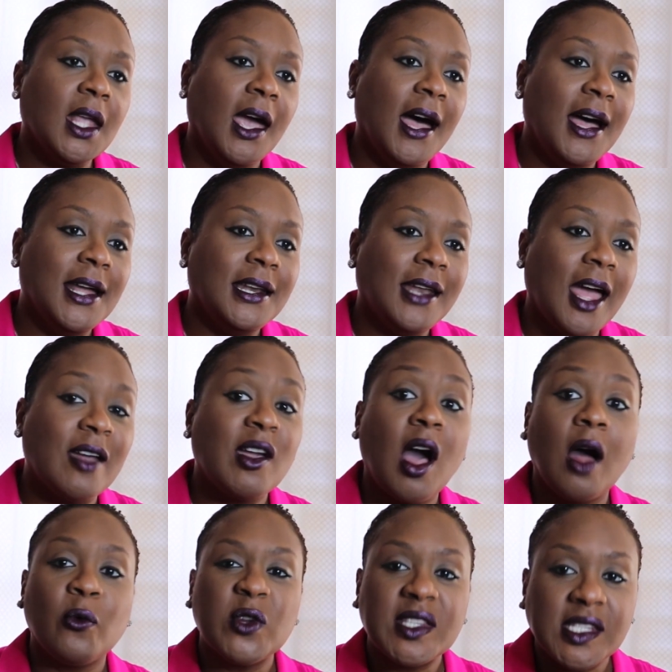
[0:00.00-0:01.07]
And I
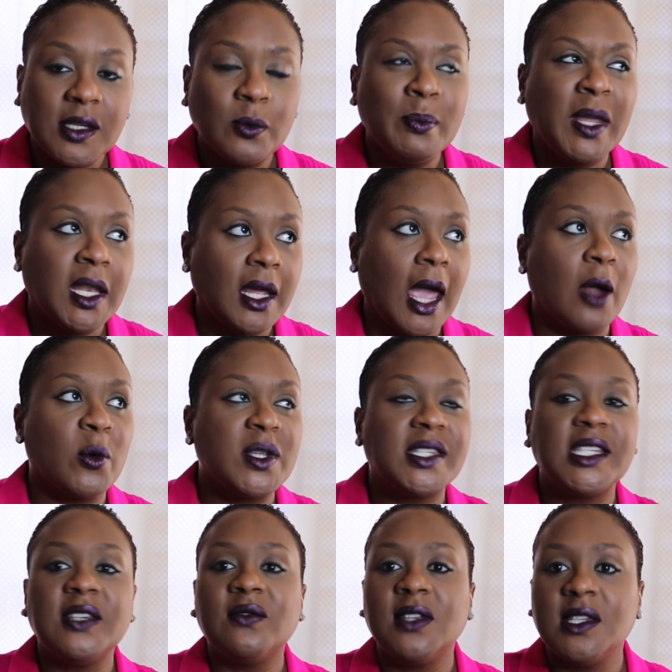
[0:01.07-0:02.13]

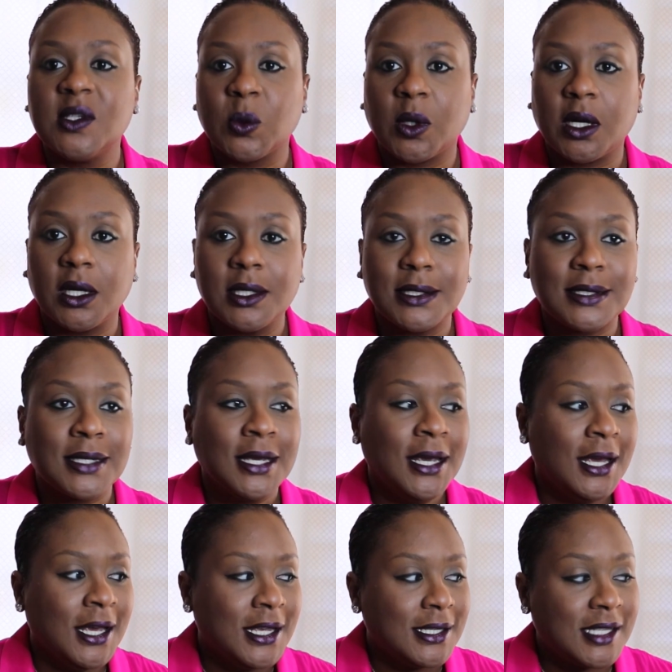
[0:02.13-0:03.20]
received these words
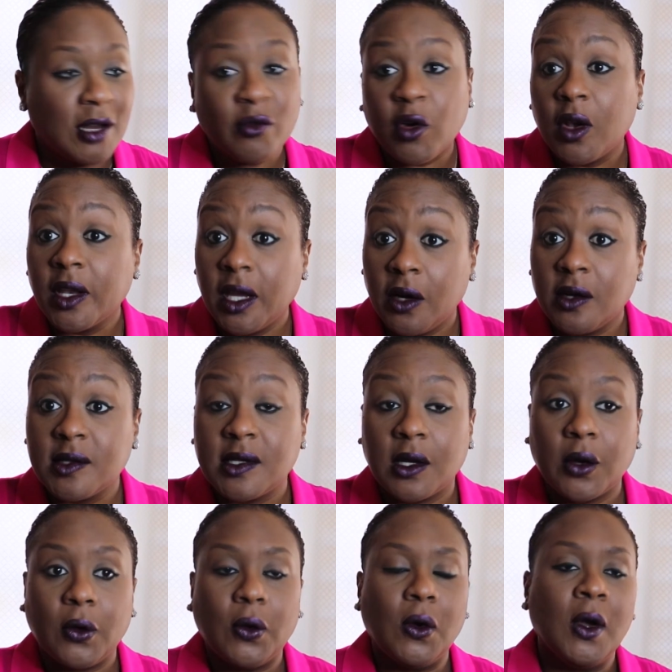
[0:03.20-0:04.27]
several years
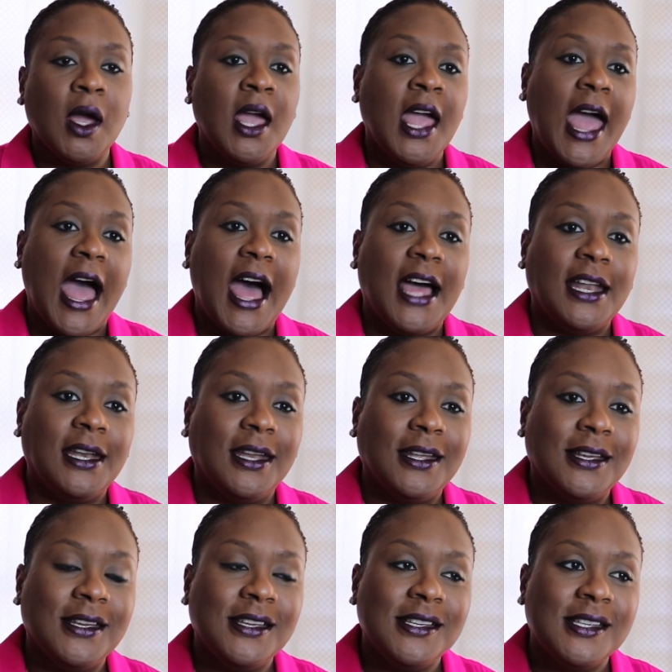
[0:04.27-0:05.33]
ago. And
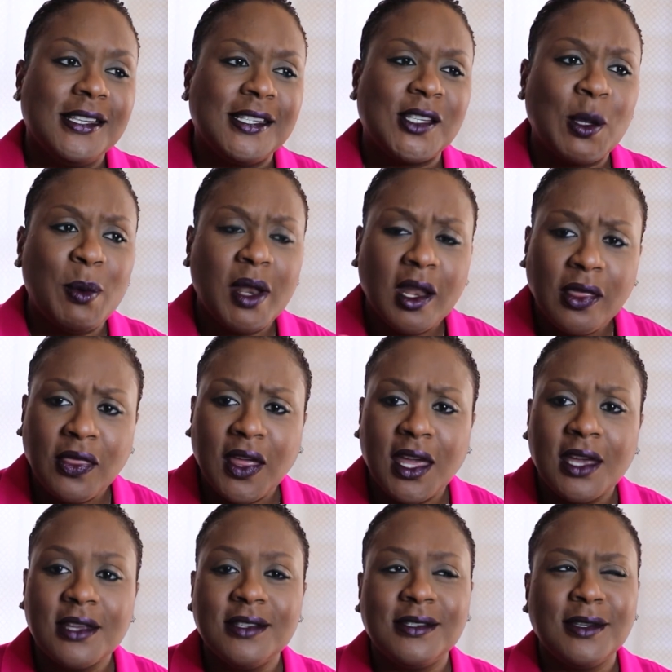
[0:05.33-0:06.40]
some of the
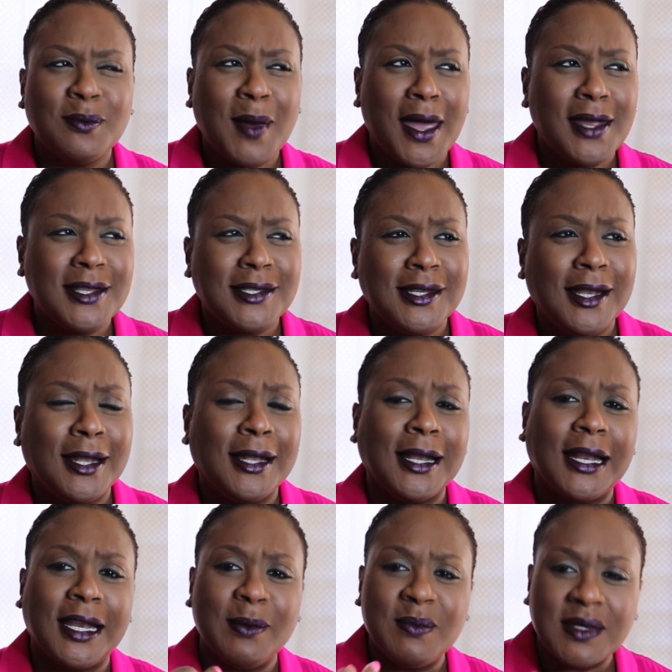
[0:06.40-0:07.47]
things you might see little
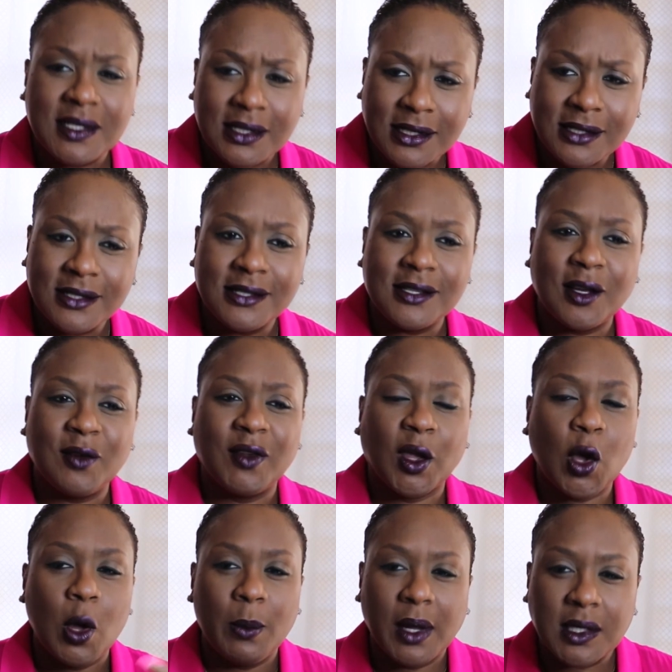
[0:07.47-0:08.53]
glimpses of
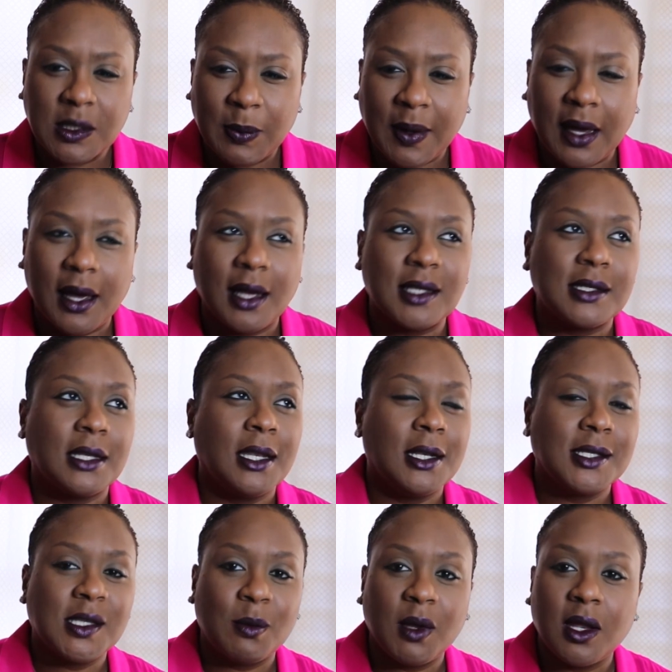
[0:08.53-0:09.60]
it coming to pass, and then
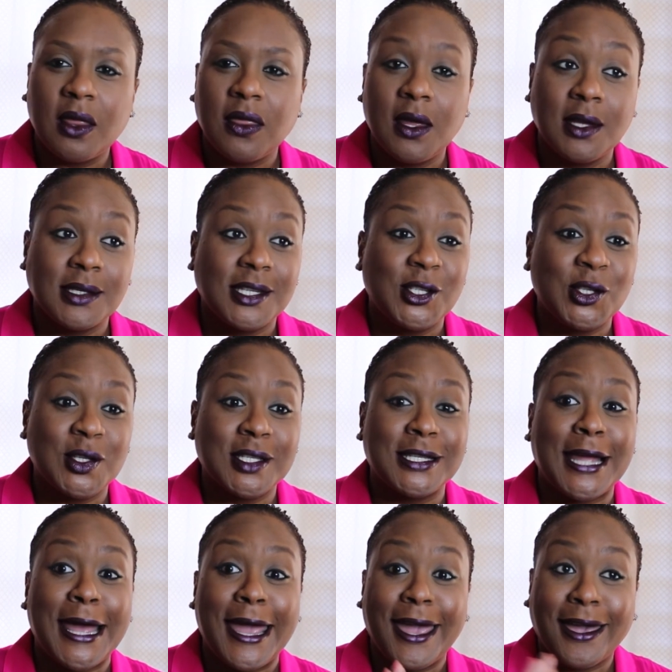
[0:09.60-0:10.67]
some of the things it's just
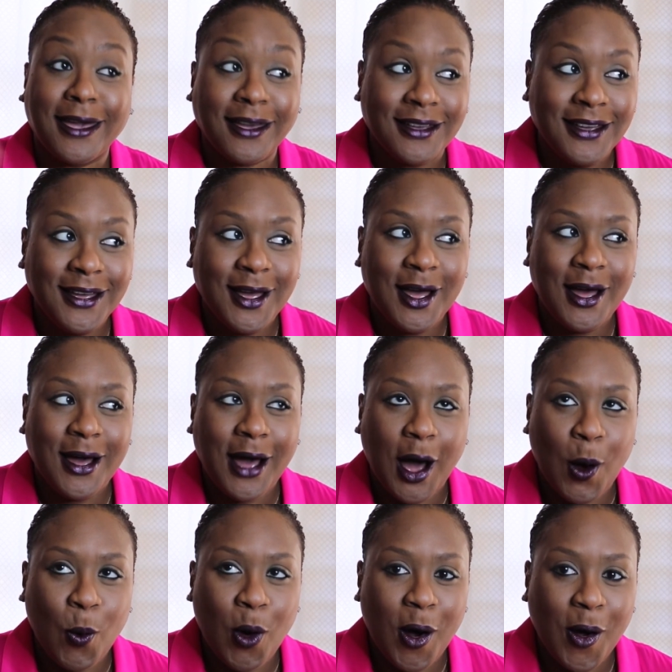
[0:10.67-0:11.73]
like
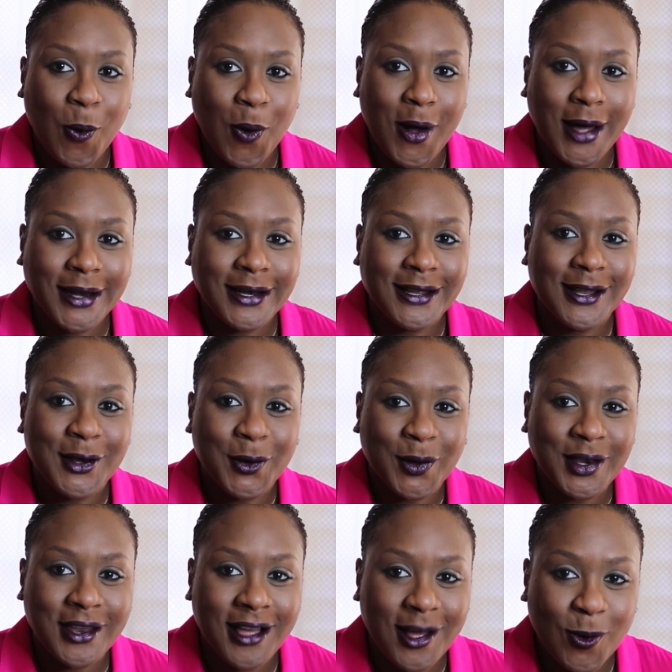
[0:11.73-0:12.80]
a wagwan,
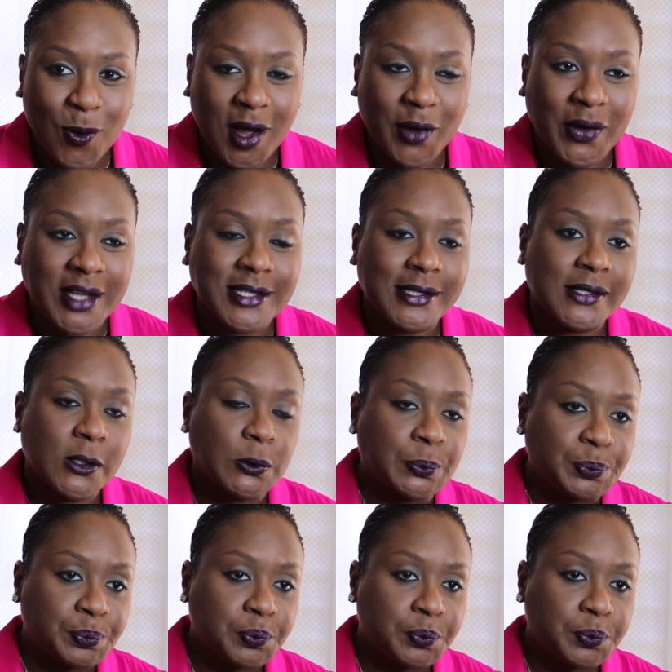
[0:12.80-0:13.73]
not one right or so.